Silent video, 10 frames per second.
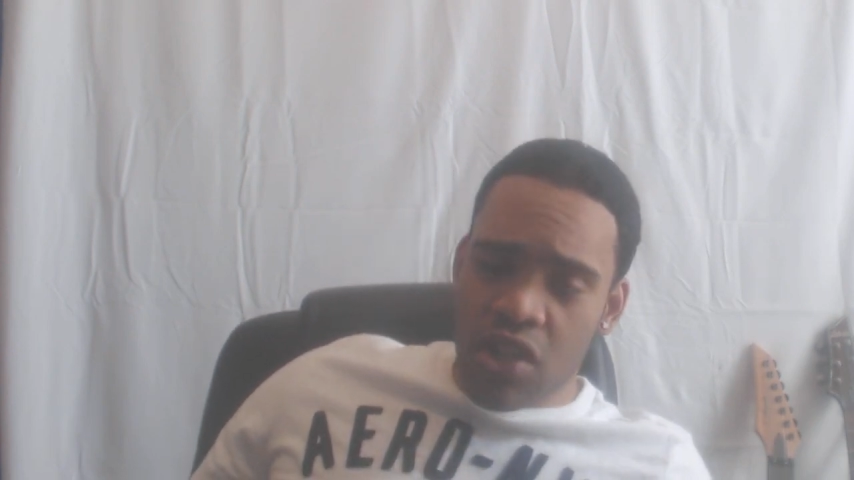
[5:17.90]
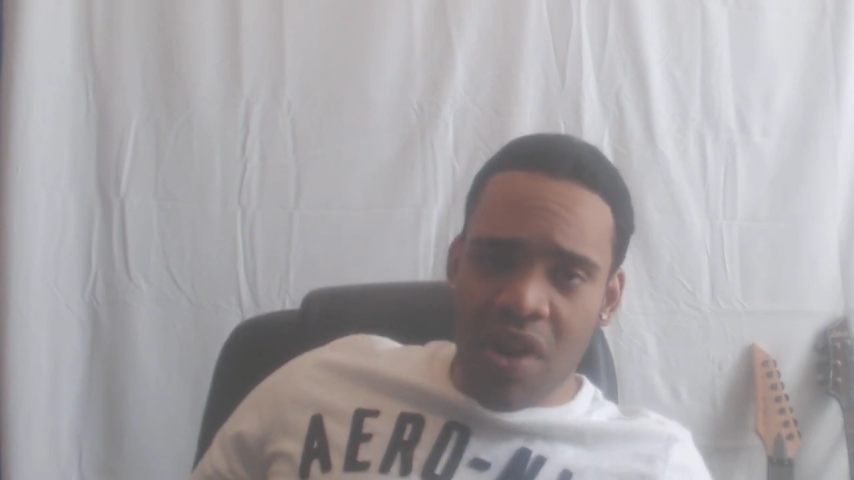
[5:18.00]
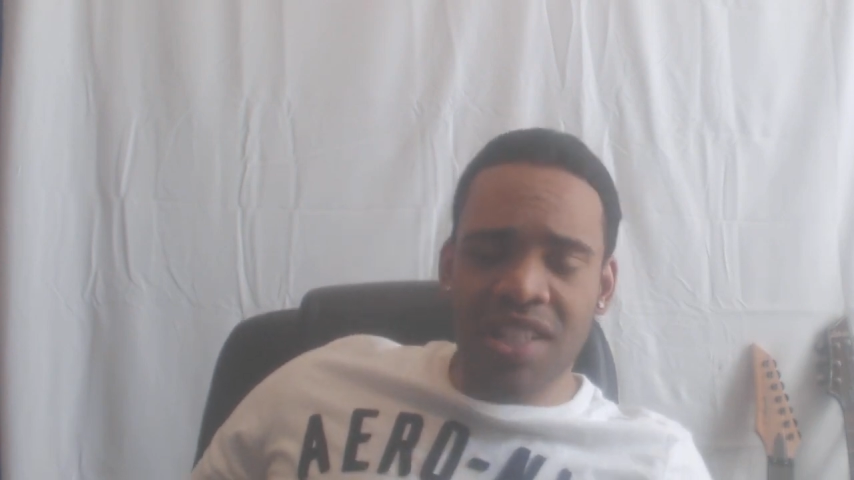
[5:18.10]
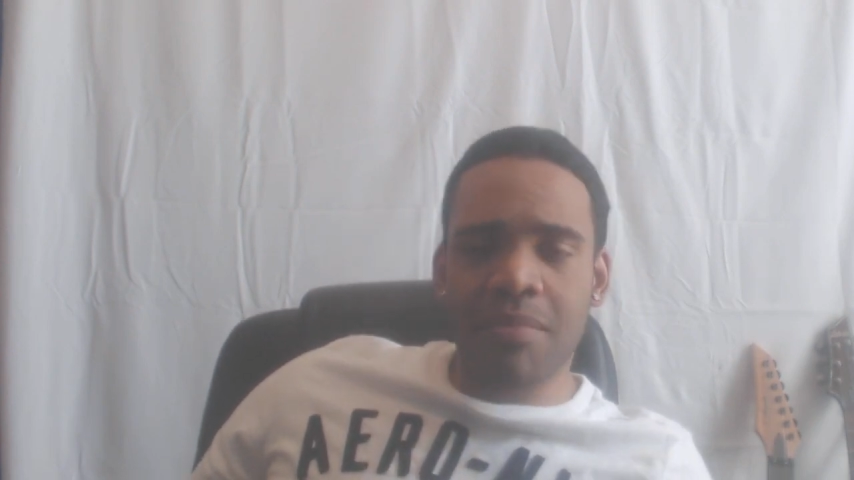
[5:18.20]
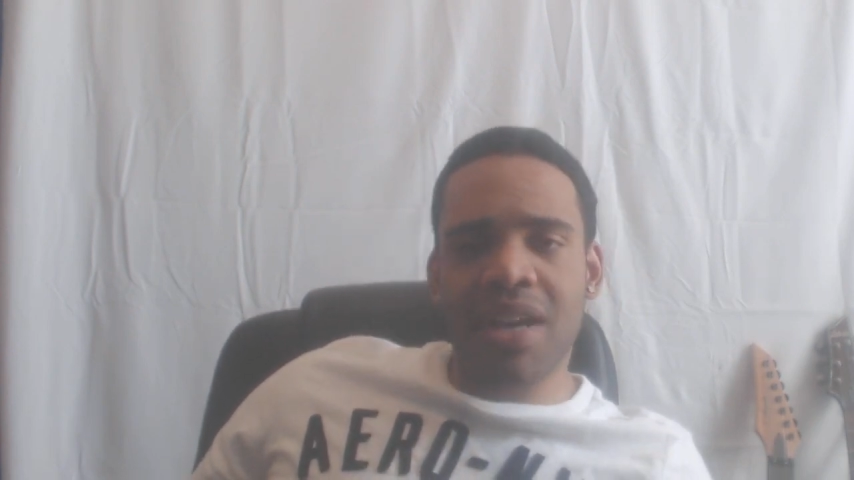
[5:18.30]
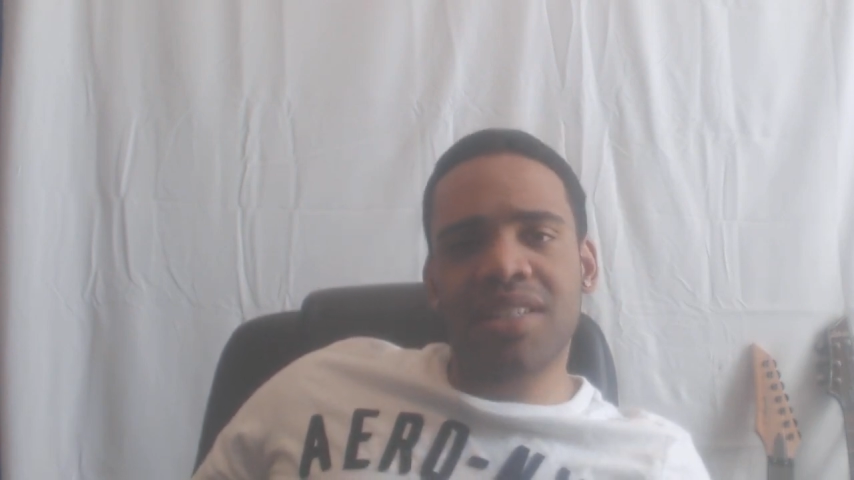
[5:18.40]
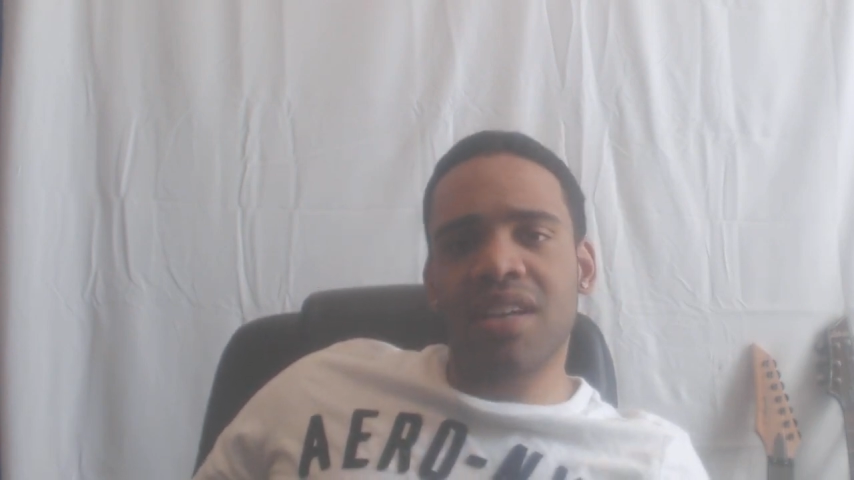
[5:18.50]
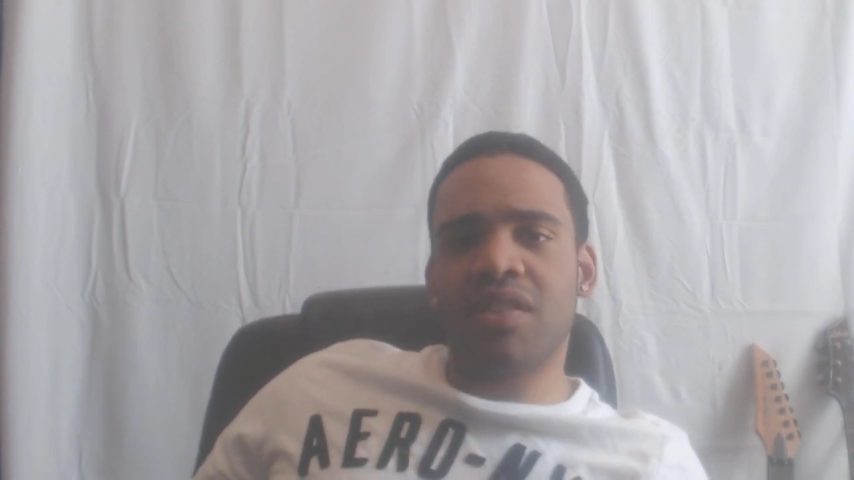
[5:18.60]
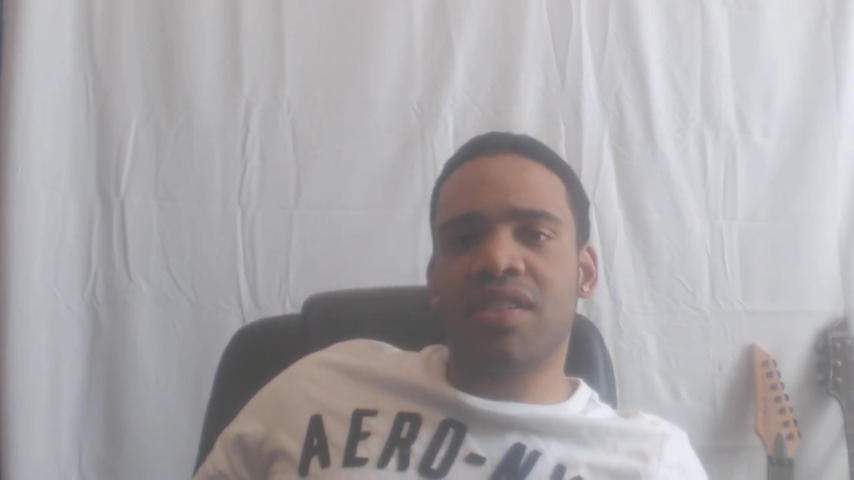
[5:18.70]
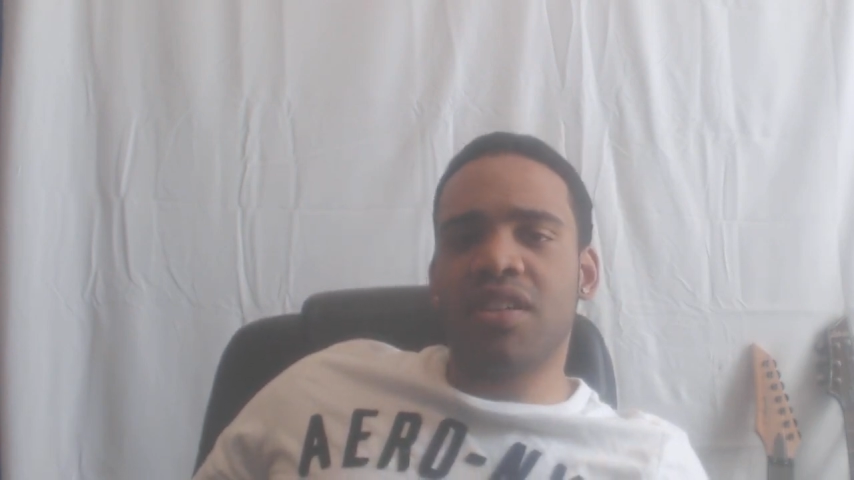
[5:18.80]
It's Crazy Mike
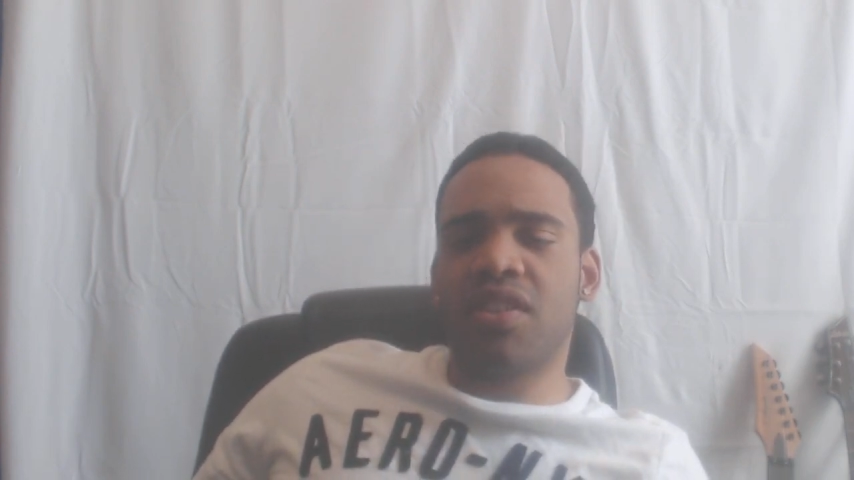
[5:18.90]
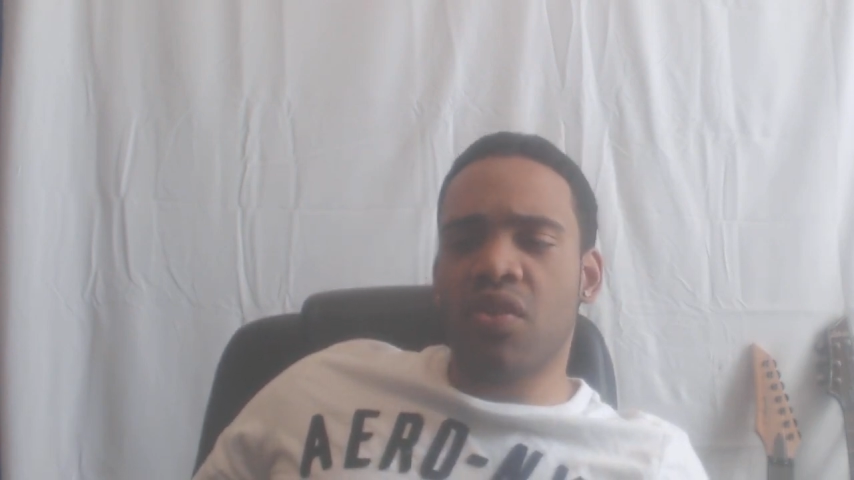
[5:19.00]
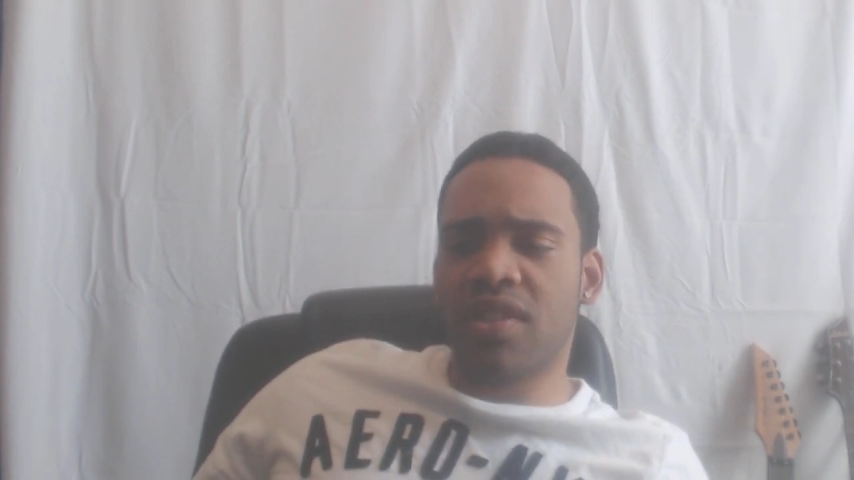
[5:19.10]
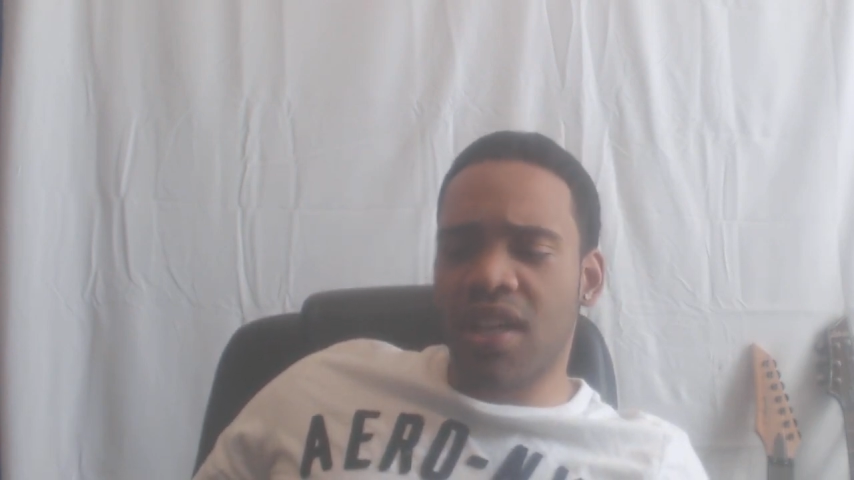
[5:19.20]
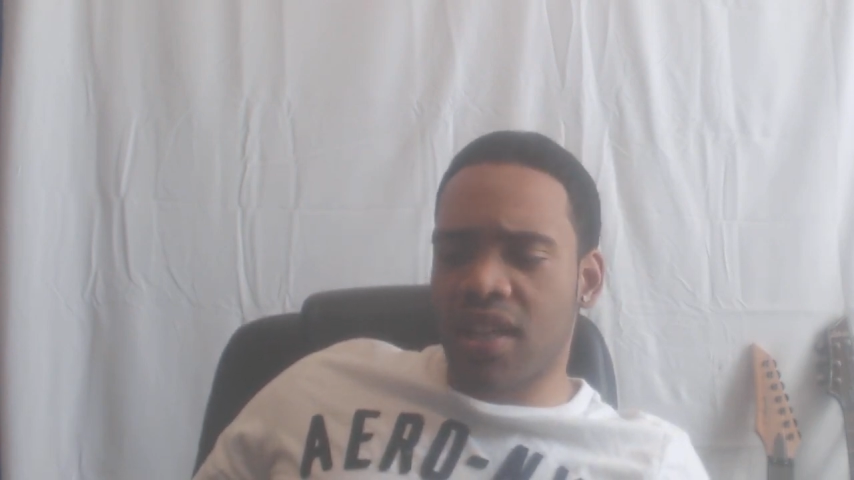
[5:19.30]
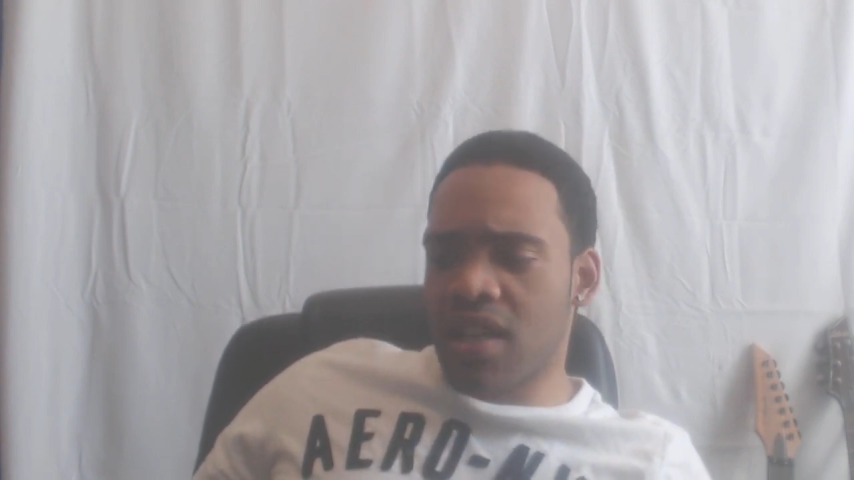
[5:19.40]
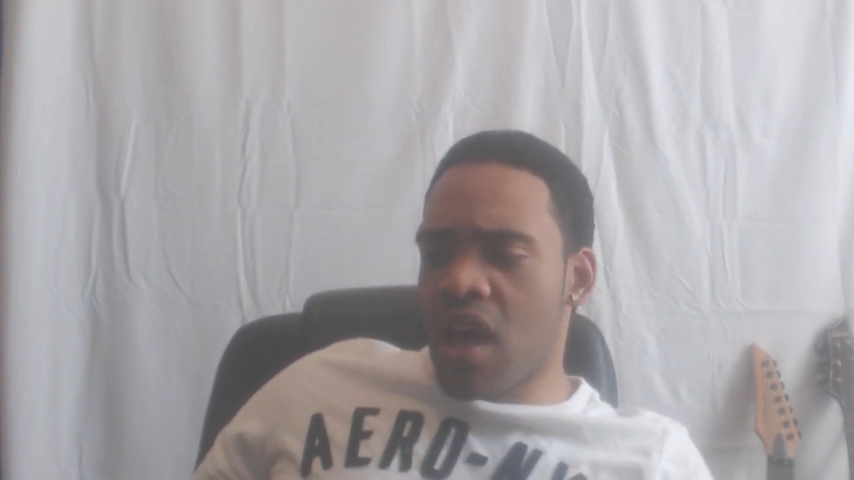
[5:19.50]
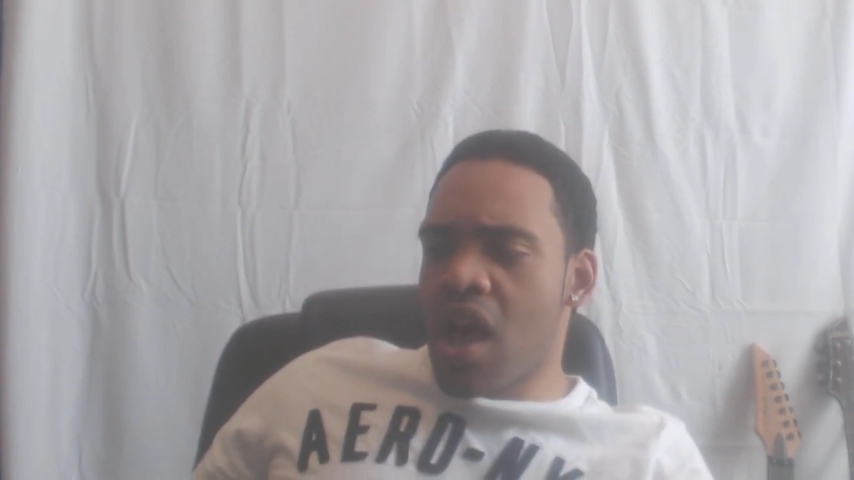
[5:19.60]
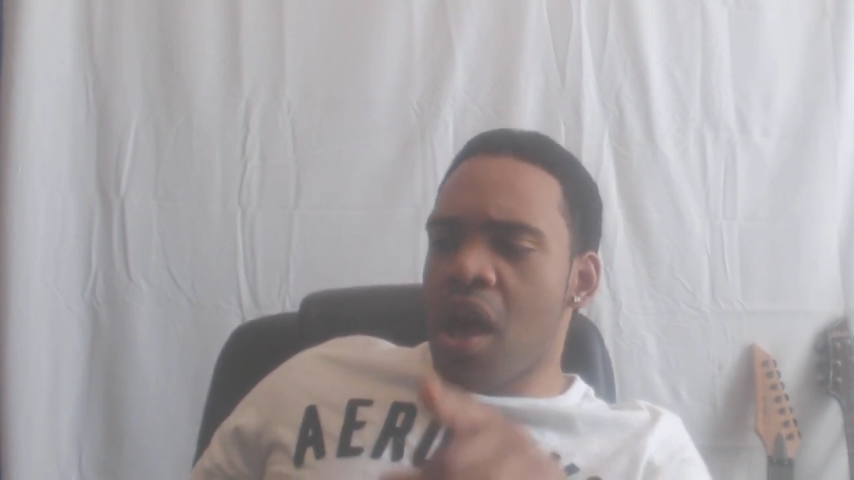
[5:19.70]
1706.